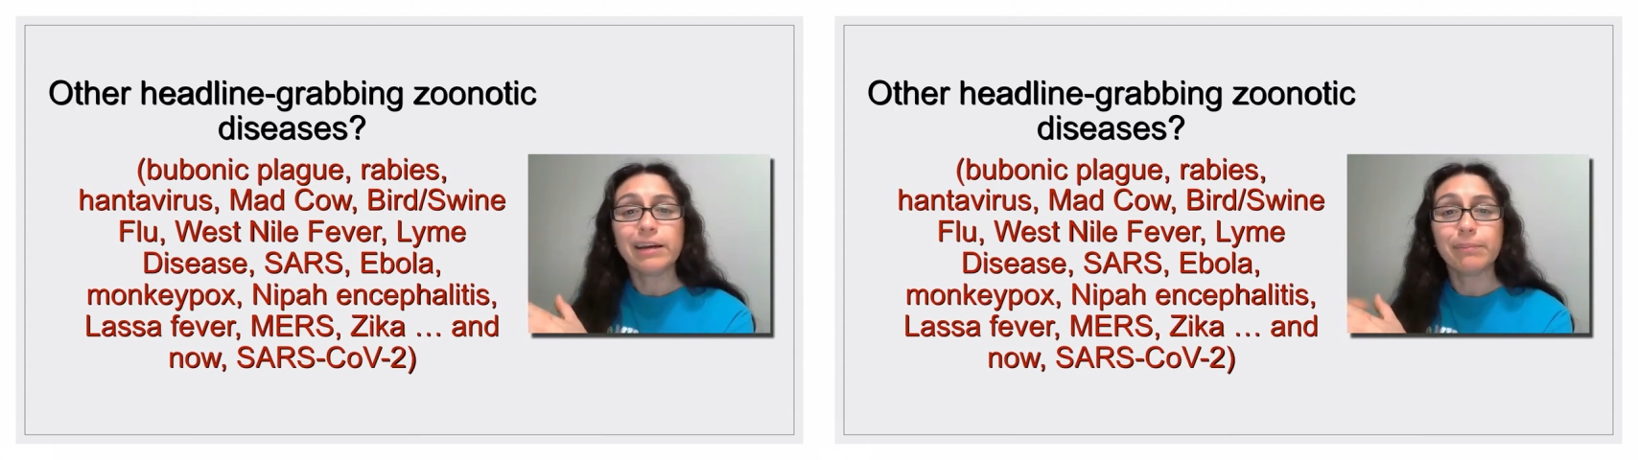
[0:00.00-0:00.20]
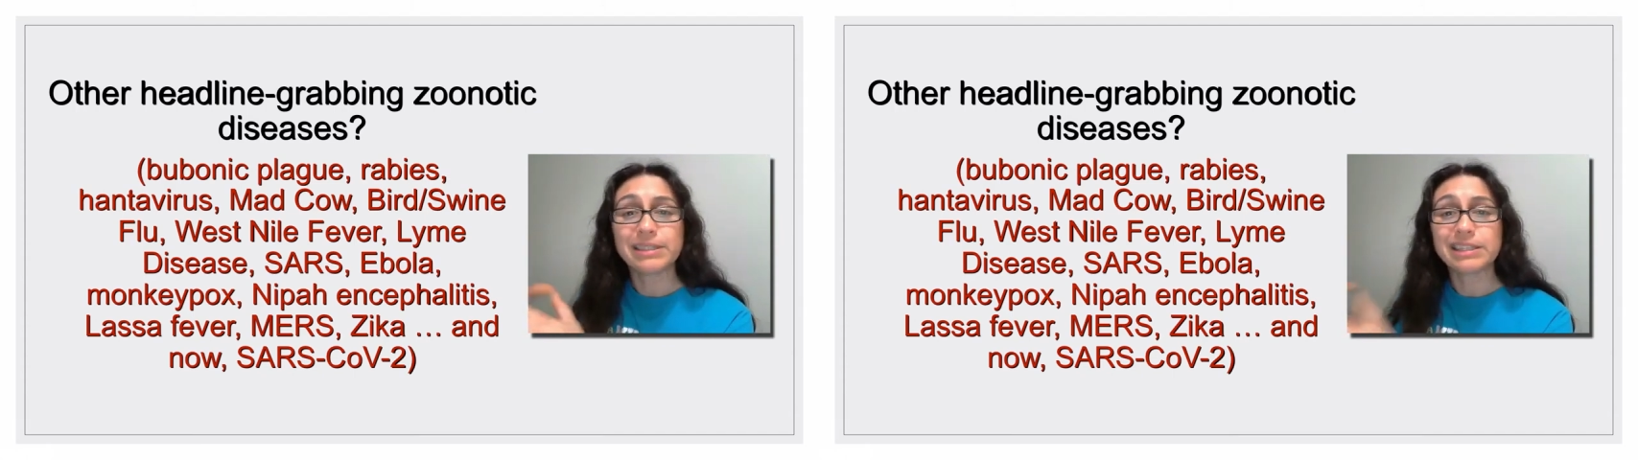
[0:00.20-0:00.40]

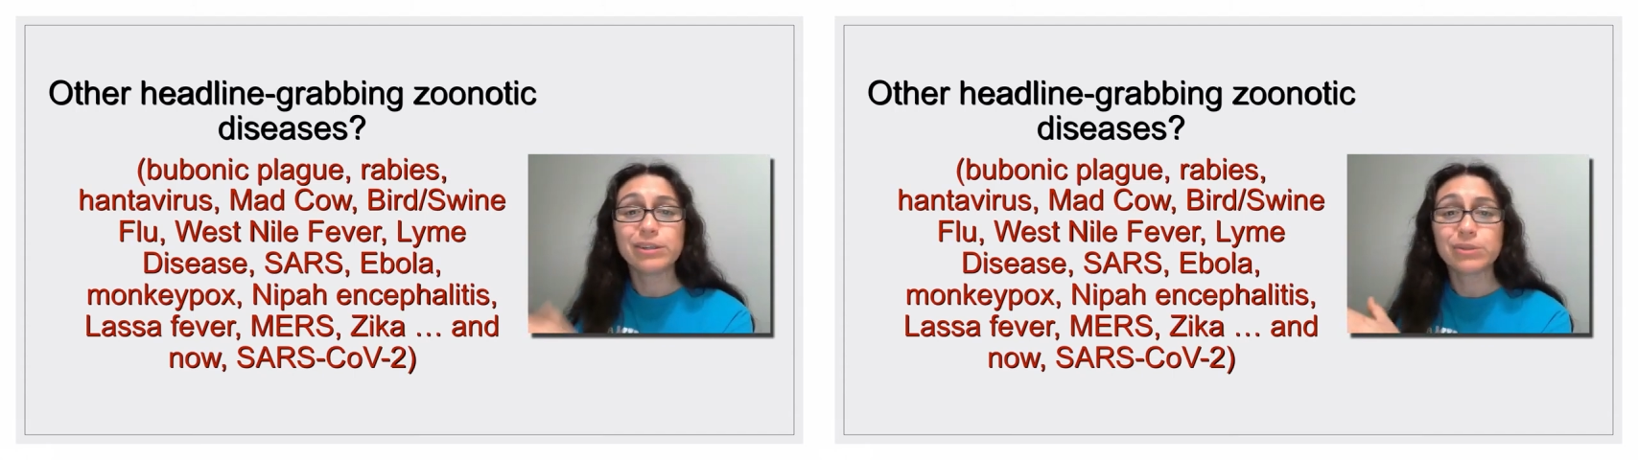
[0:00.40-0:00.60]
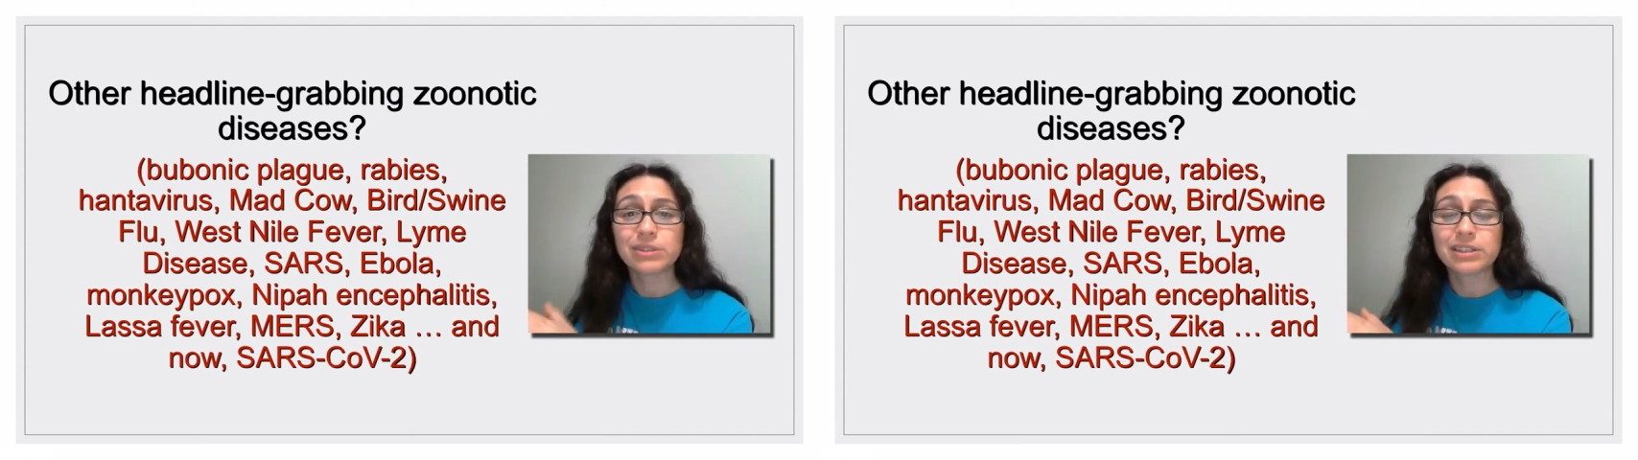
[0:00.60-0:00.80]

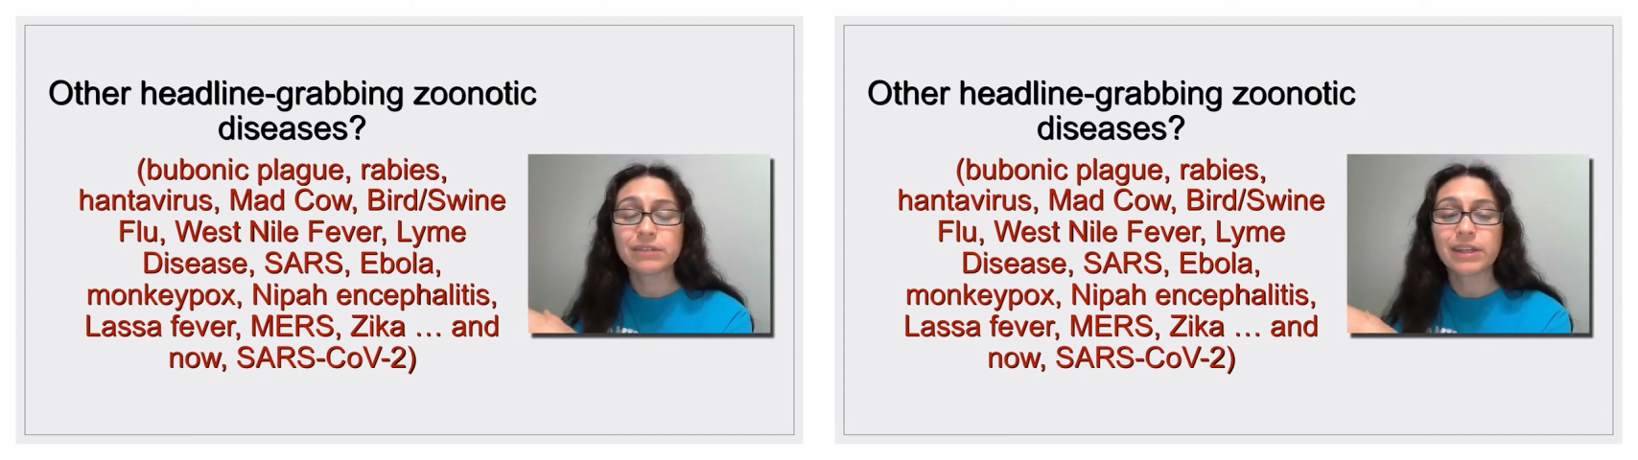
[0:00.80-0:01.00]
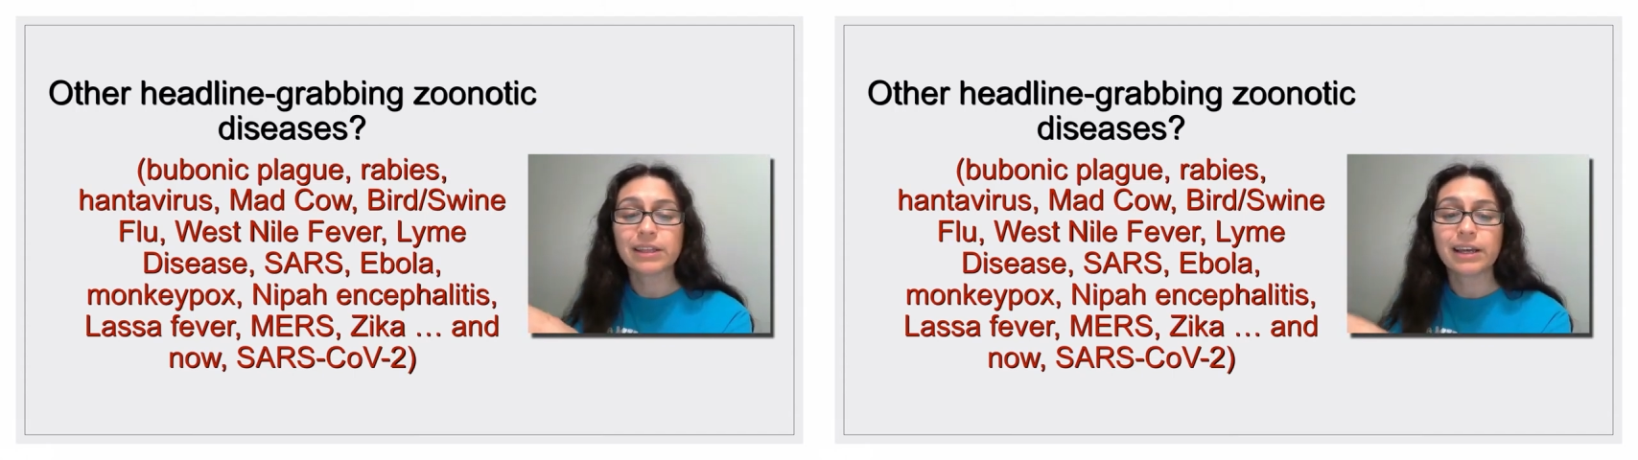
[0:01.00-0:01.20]
mosquitoes and
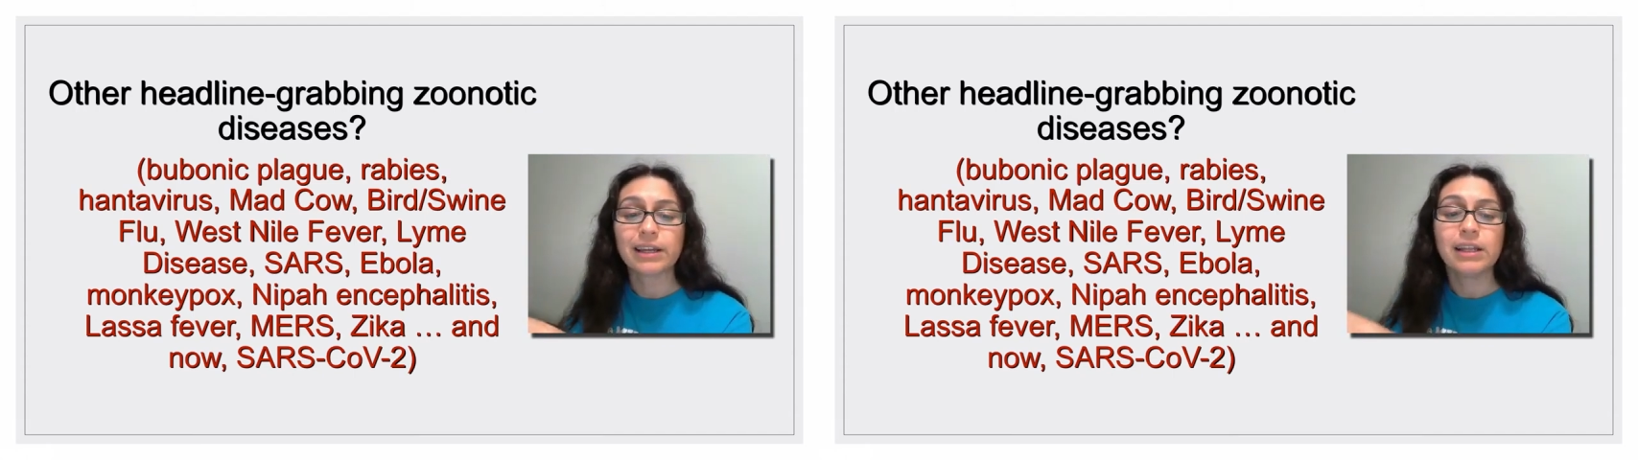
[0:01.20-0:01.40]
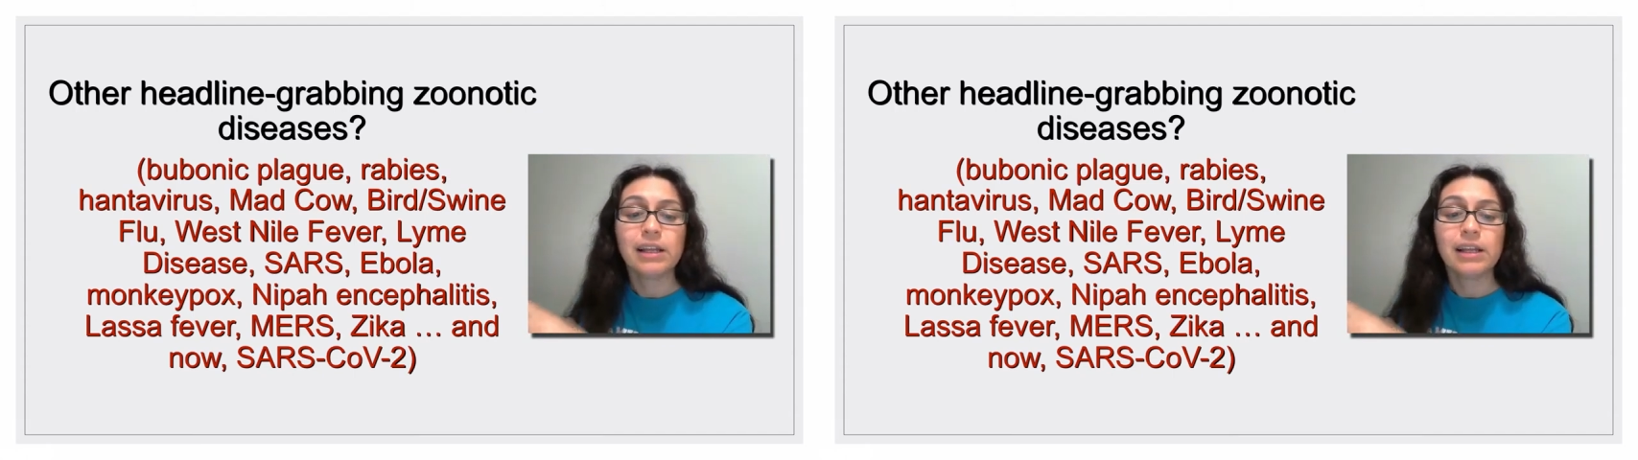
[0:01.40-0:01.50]
stuff like that.